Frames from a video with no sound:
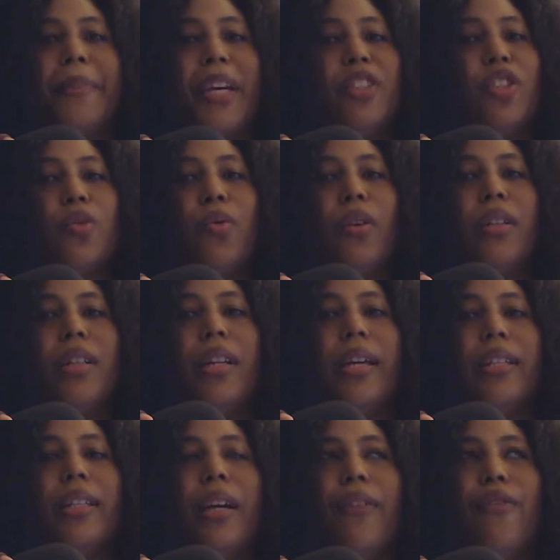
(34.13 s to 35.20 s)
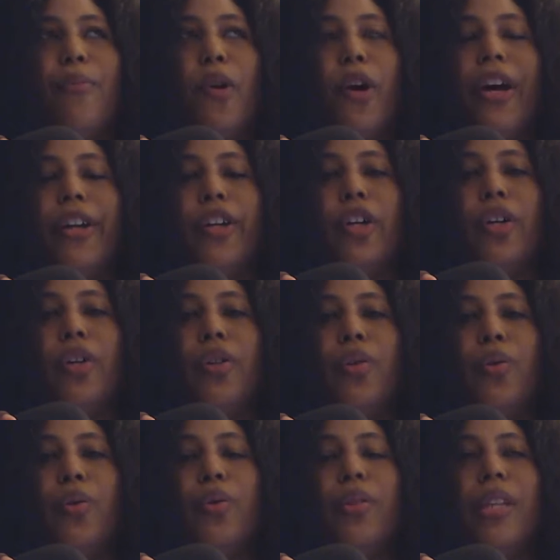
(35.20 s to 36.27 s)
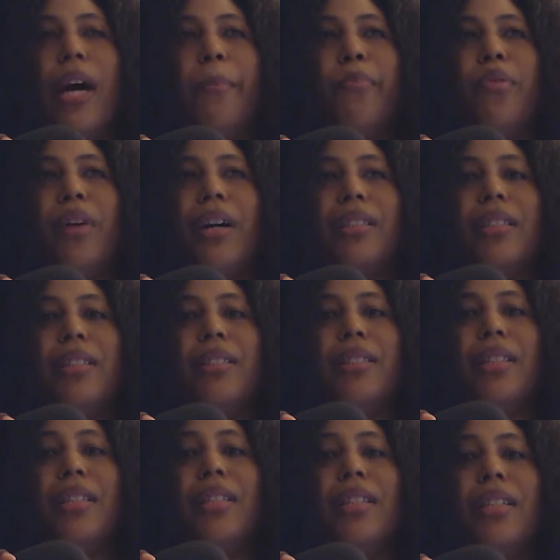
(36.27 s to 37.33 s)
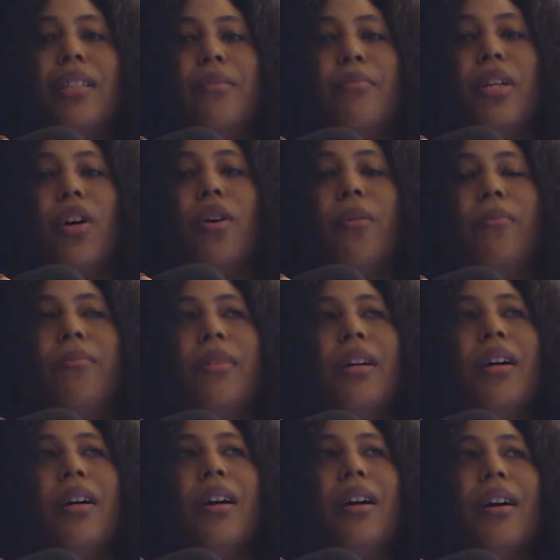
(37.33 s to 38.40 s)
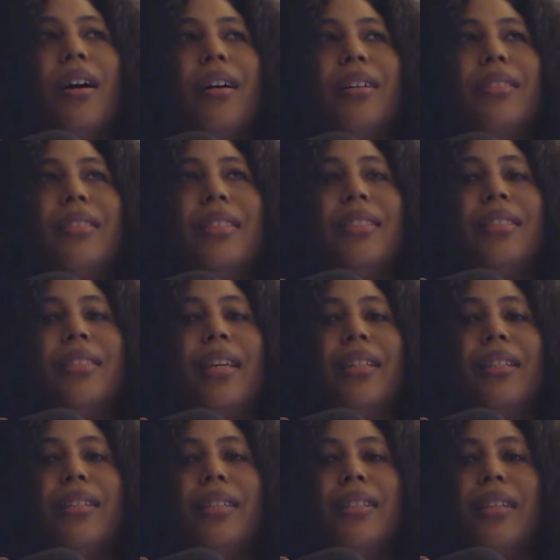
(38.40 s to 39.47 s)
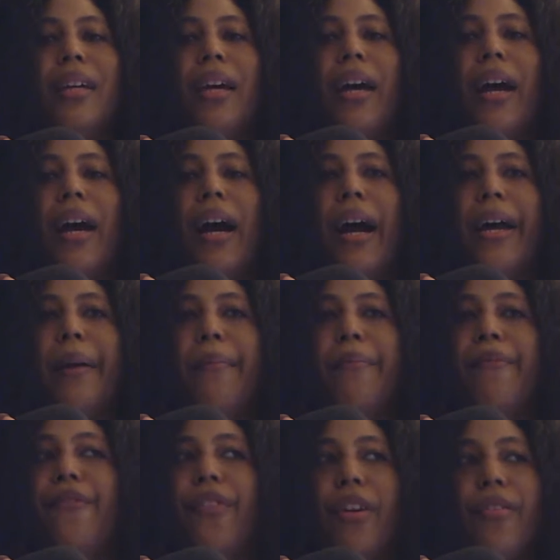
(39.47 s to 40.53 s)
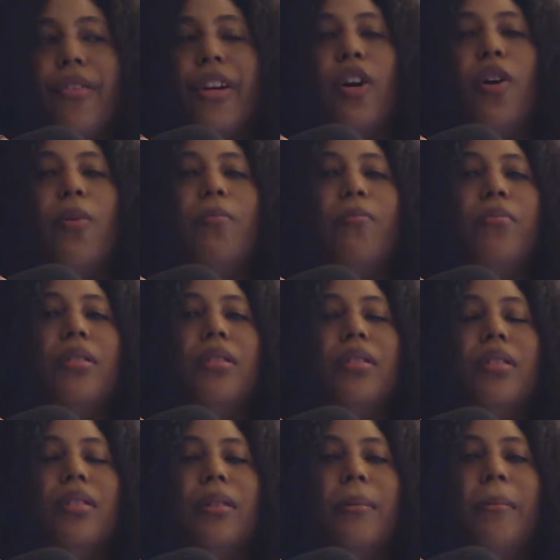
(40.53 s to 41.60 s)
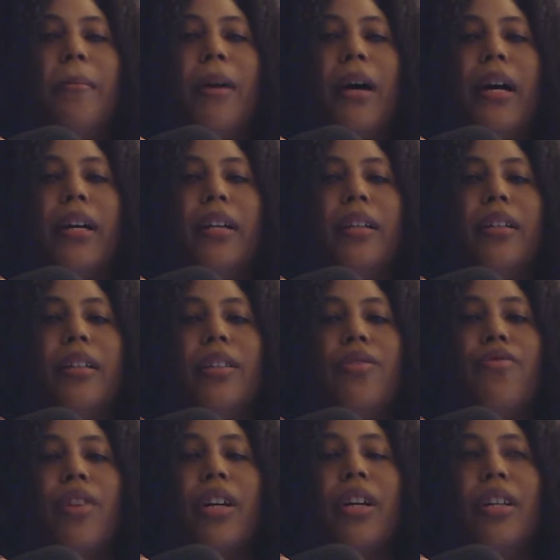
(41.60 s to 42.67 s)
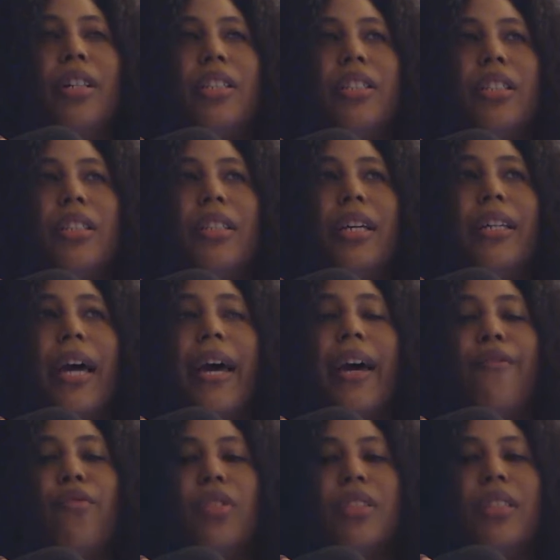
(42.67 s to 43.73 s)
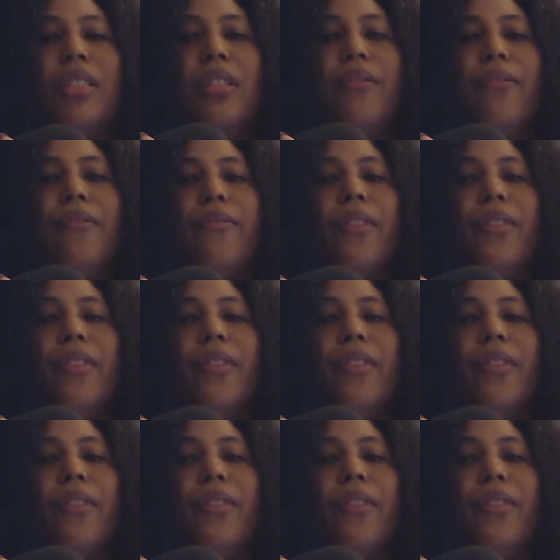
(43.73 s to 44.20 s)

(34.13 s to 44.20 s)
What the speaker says: just want to let every boy and girl know that practice indeed become consistent. I am very humbled by the recognition that I have received